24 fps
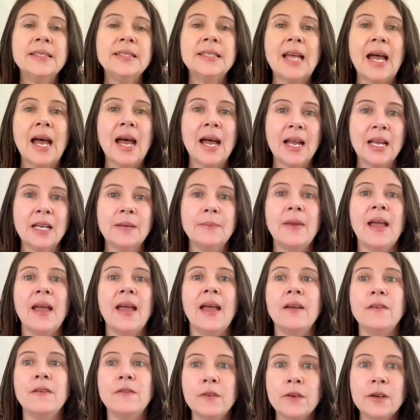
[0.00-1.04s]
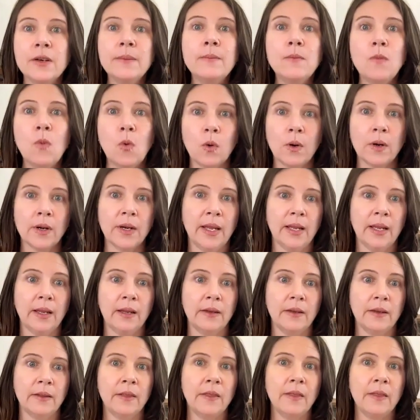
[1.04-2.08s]
time every
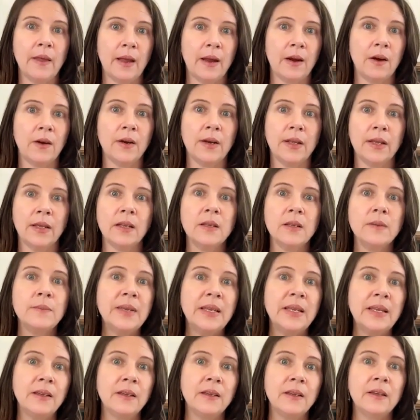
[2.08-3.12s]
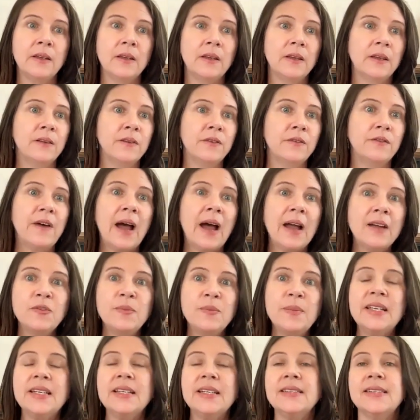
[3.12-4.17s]
morning there. And it can be
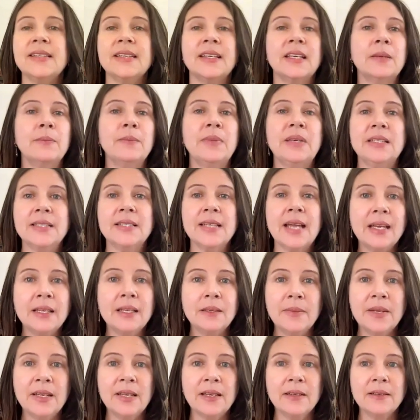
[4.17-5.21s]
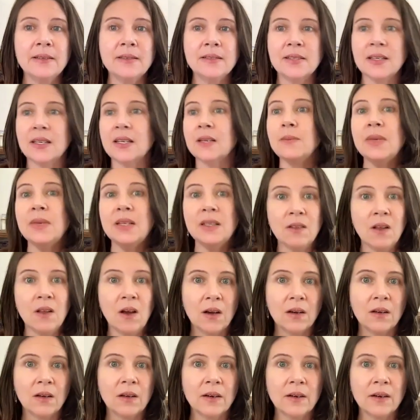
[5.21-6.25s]
5 minutes, it can be 10 minutes, it can be
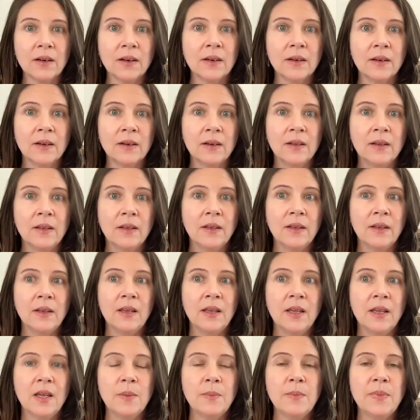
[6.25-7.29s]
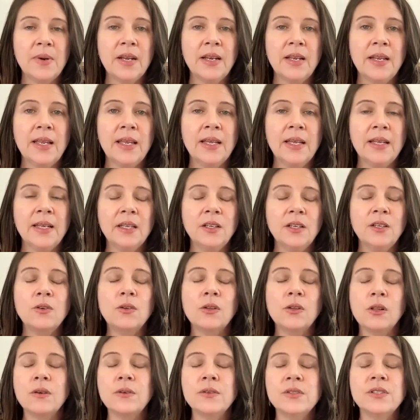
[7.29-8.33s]
longer. But in it, you
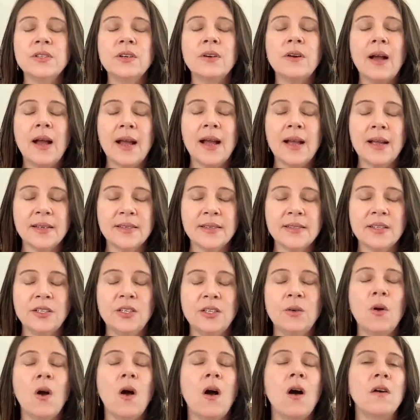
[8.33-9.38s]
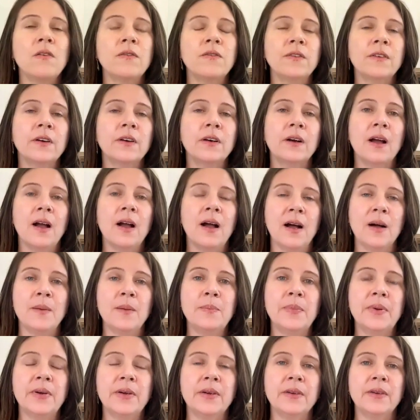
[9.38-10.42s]
close your eyes and you offer
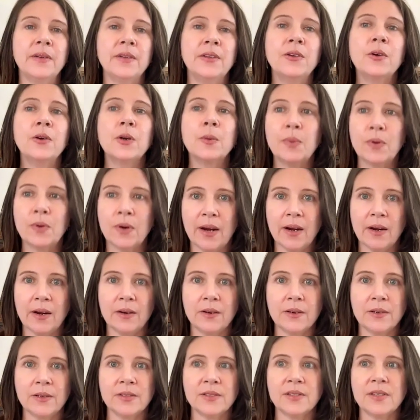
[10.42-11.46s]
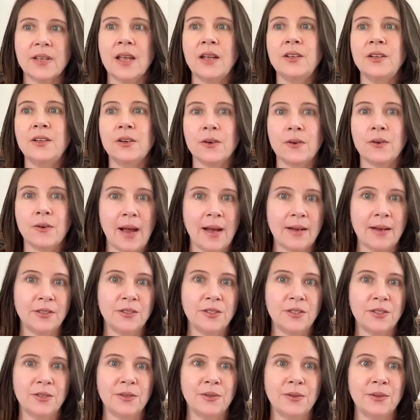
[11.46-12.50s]
up your prayers and your
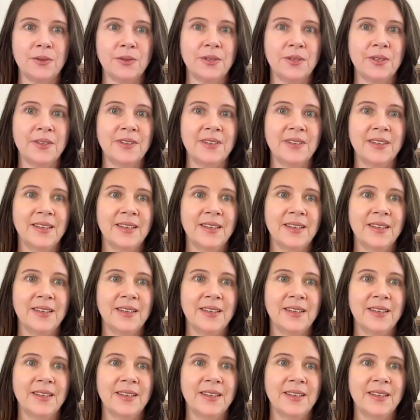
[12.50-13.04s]
gratitude,